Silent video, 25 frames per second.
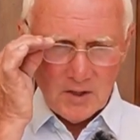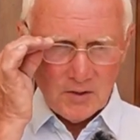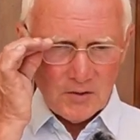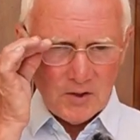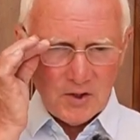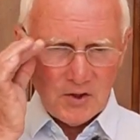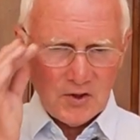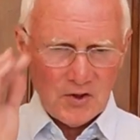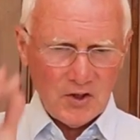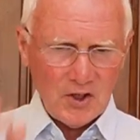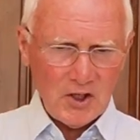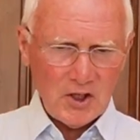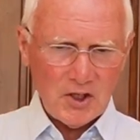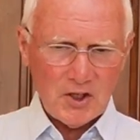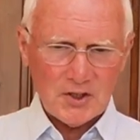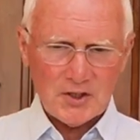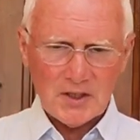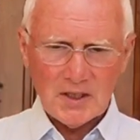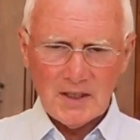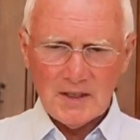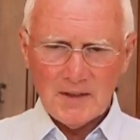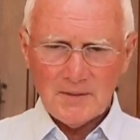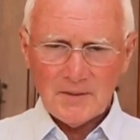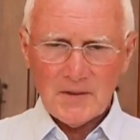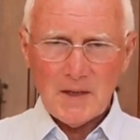The third,
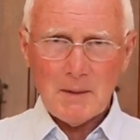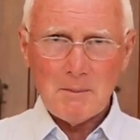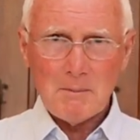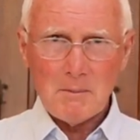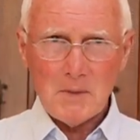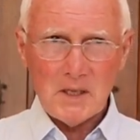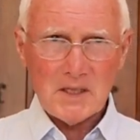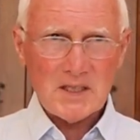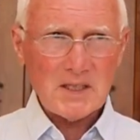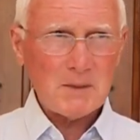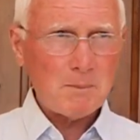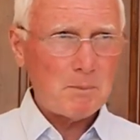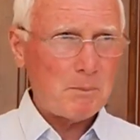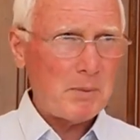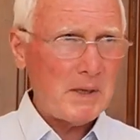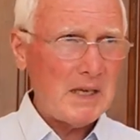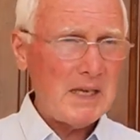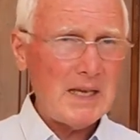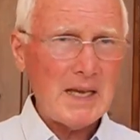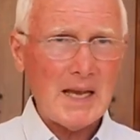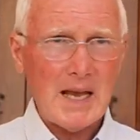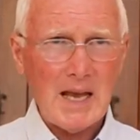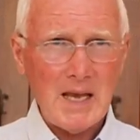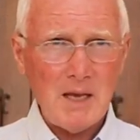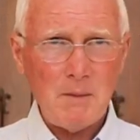there must
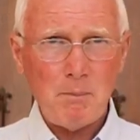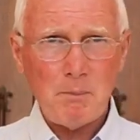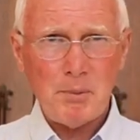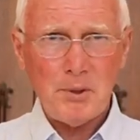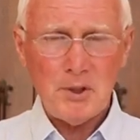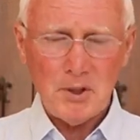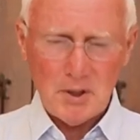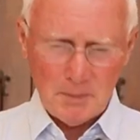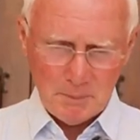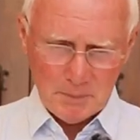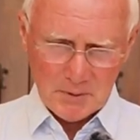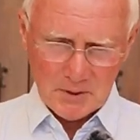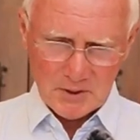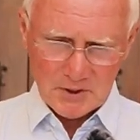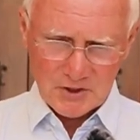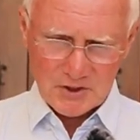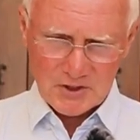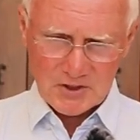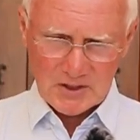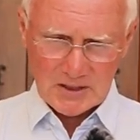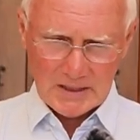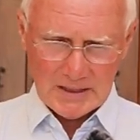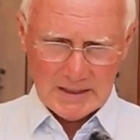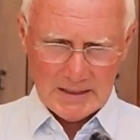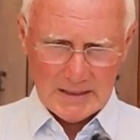be a
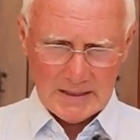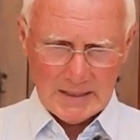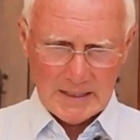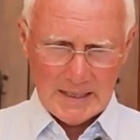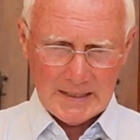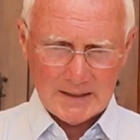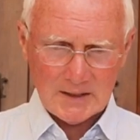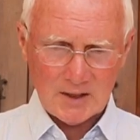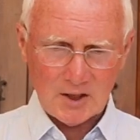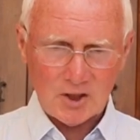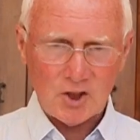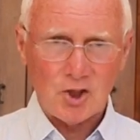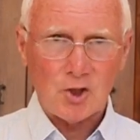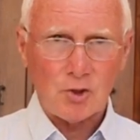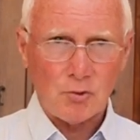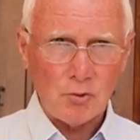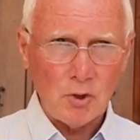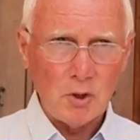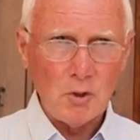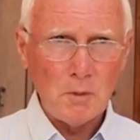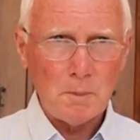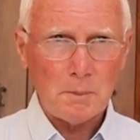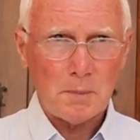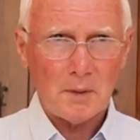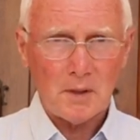purpose and a
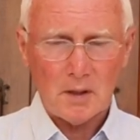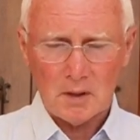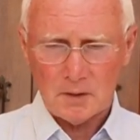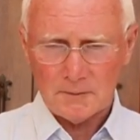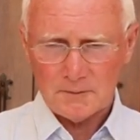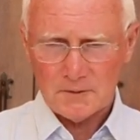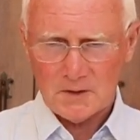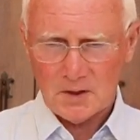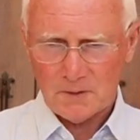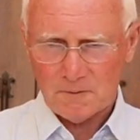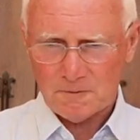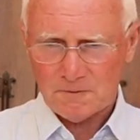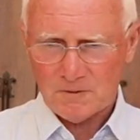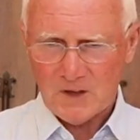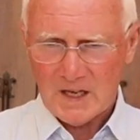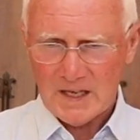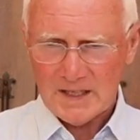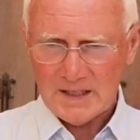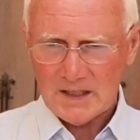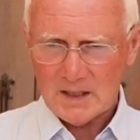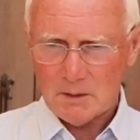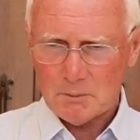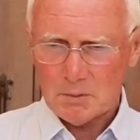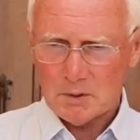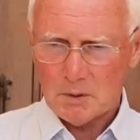group of
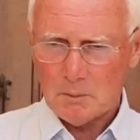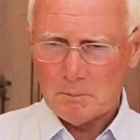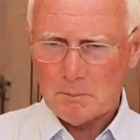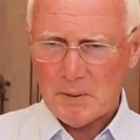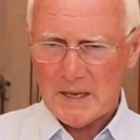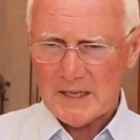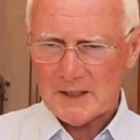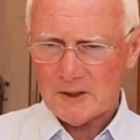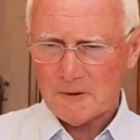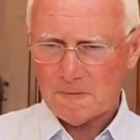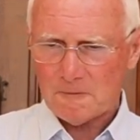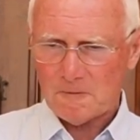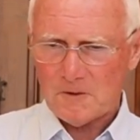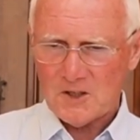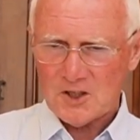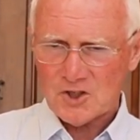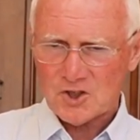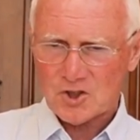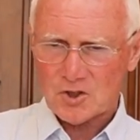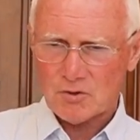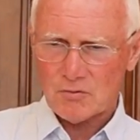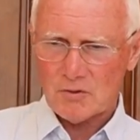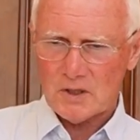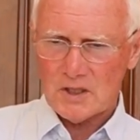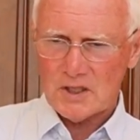definable
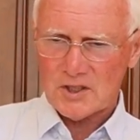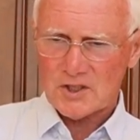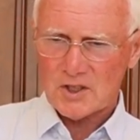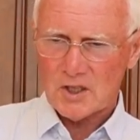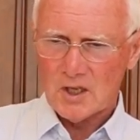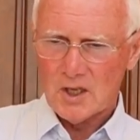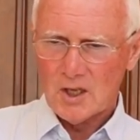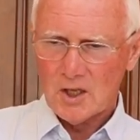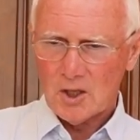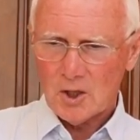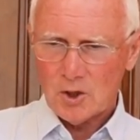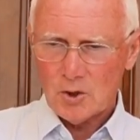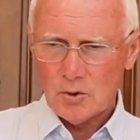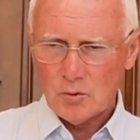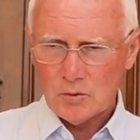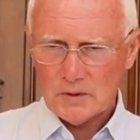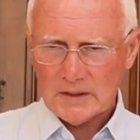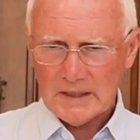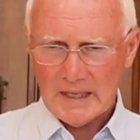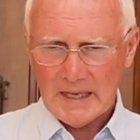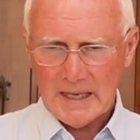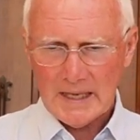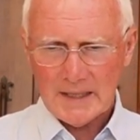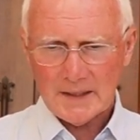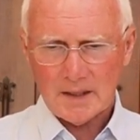beneficiaries who
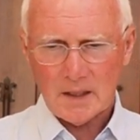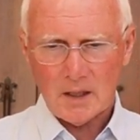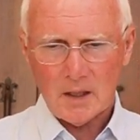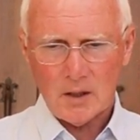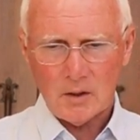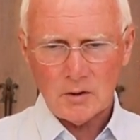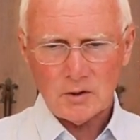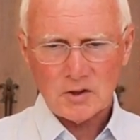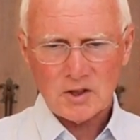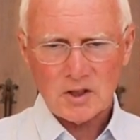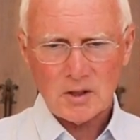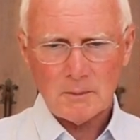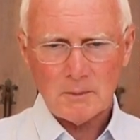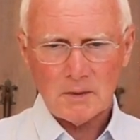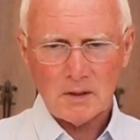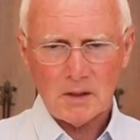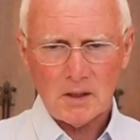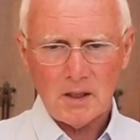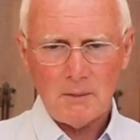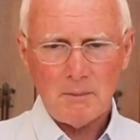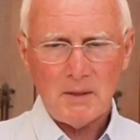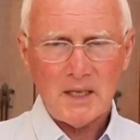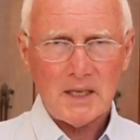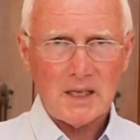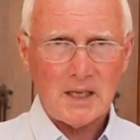can
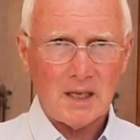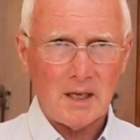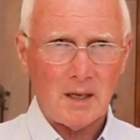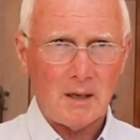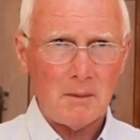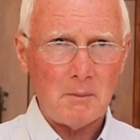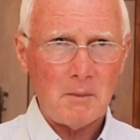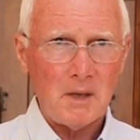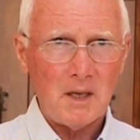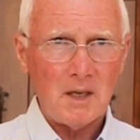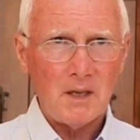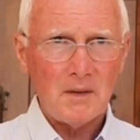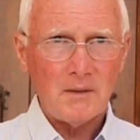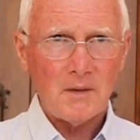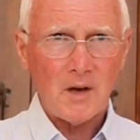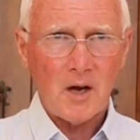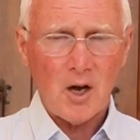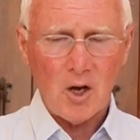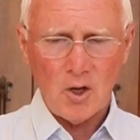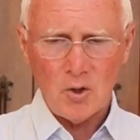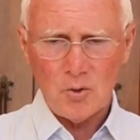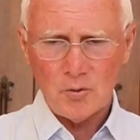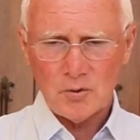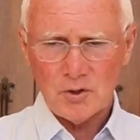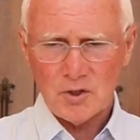ultimately become
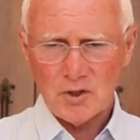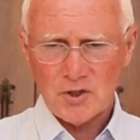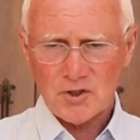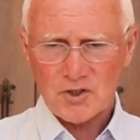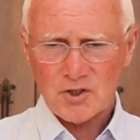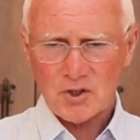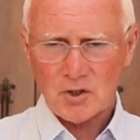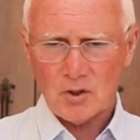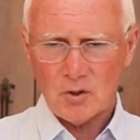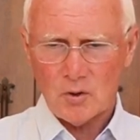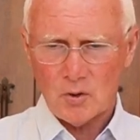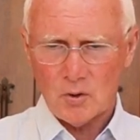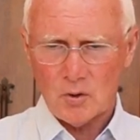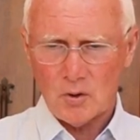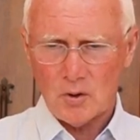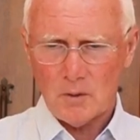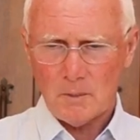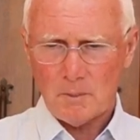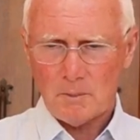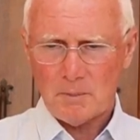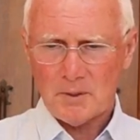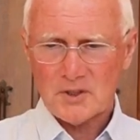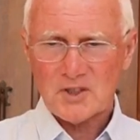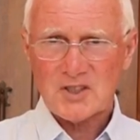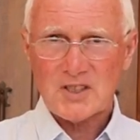owners or
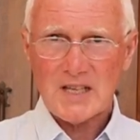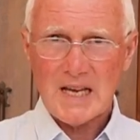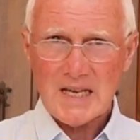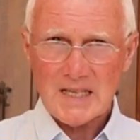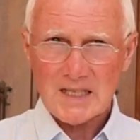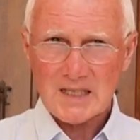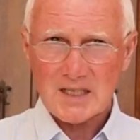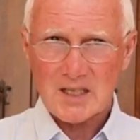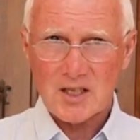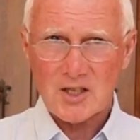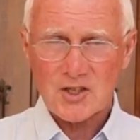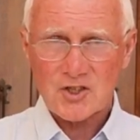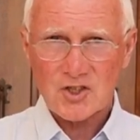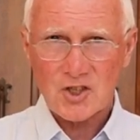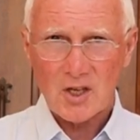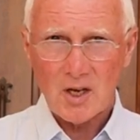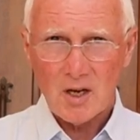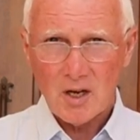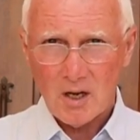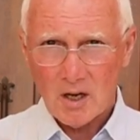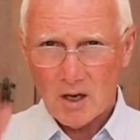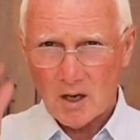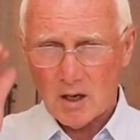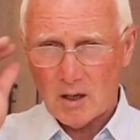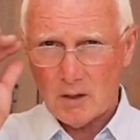possessors
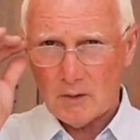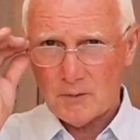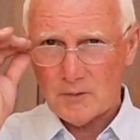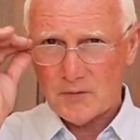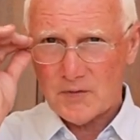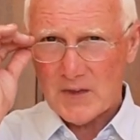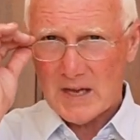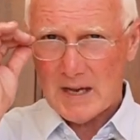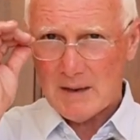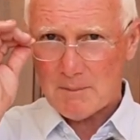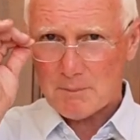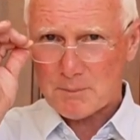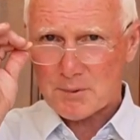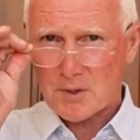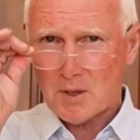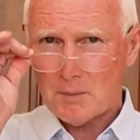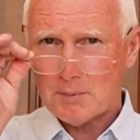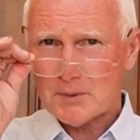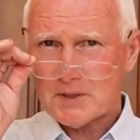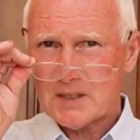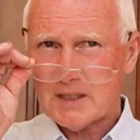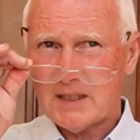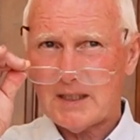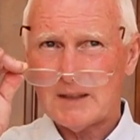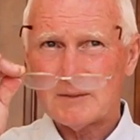of that
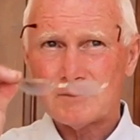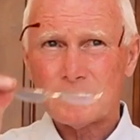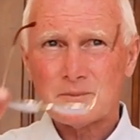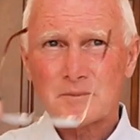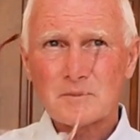property.